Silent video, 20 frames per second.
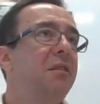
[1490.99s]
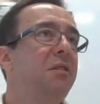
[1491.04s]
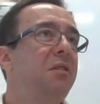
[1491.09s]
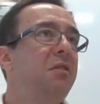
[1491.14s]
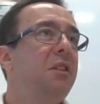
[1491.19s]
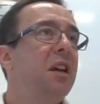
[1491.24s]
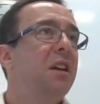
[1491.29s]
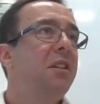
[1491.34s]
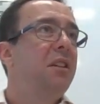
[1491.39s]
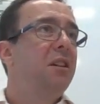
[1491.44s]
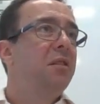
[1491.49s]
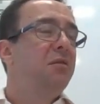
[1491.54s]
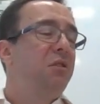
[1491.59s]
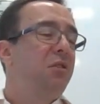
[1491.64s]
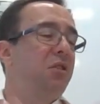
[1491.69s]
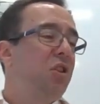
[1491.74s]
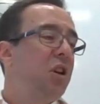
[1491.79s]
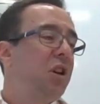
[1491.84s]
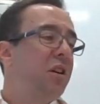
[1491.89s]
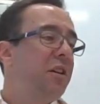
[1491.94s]
You get you know
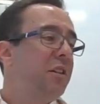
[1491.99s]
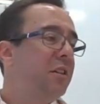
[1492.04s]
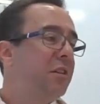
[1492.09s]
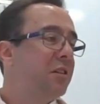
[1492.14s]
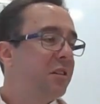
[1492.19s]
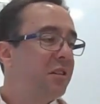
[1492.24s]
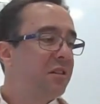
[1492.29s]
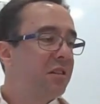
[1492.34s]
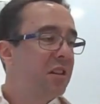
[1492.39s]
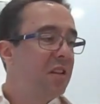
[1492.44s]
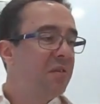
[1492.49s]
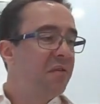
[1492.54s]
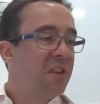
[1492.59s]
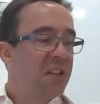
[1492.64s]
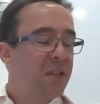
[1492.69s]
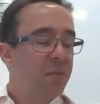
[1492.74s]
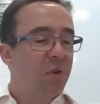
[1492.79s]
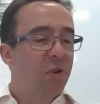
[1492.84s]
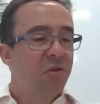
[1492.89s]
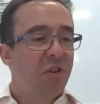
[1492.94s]
giant
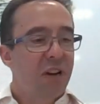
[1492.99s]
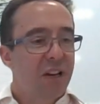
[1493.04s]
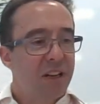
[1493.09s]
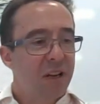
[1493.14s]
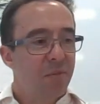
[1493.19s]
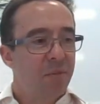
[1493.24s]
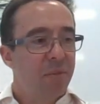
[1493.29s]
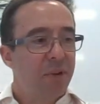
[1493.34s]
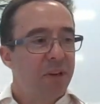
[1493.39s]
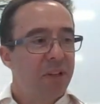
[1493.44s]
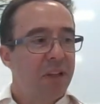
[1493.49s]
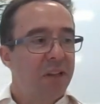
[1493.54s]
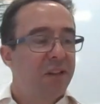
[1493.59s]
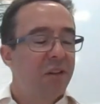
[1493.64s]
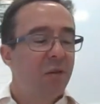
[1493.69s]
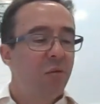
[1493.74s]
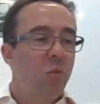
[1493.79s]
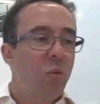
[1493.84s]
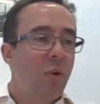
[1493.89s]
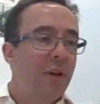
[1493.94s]
investment grade companies
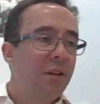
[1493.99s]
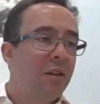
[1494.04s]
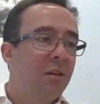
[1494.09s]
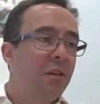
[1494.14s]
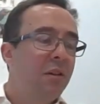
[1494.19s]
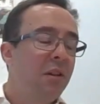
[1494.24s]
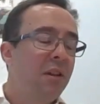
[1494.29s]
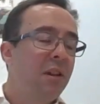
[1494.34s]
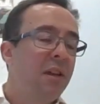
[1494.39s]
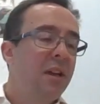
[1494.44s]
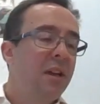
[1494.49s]
that will